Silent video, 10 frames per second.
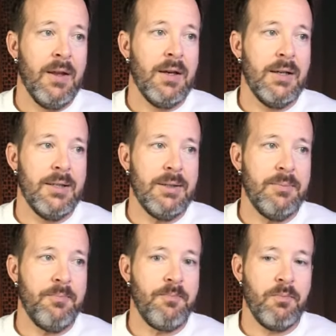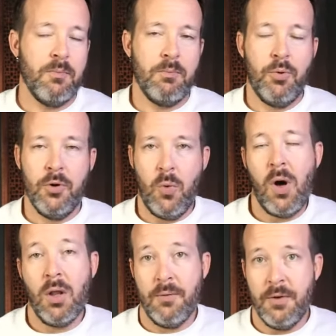Put a
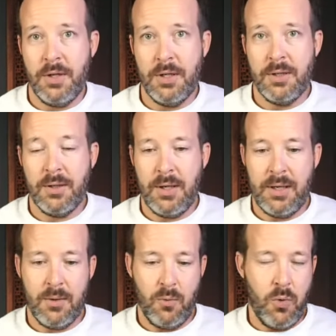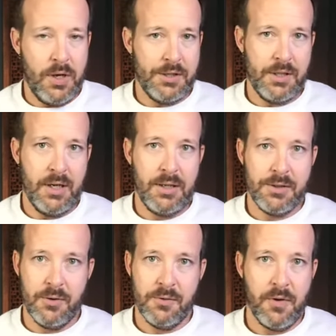wall oven in at waist height
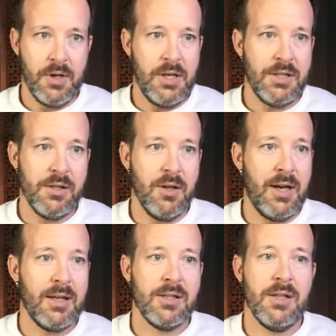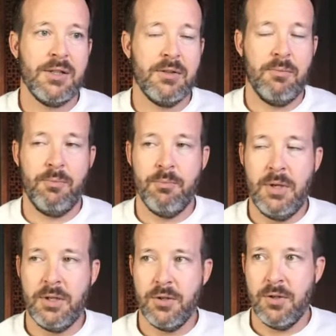so it's very easy to access.
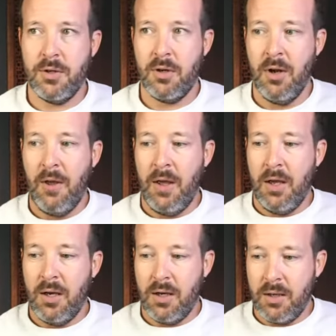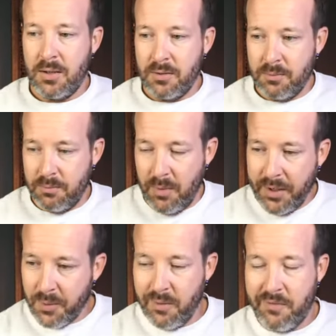Make sure your
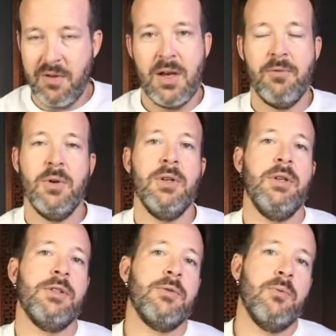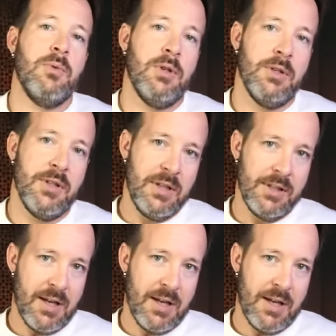microwave, if you have one, is easy to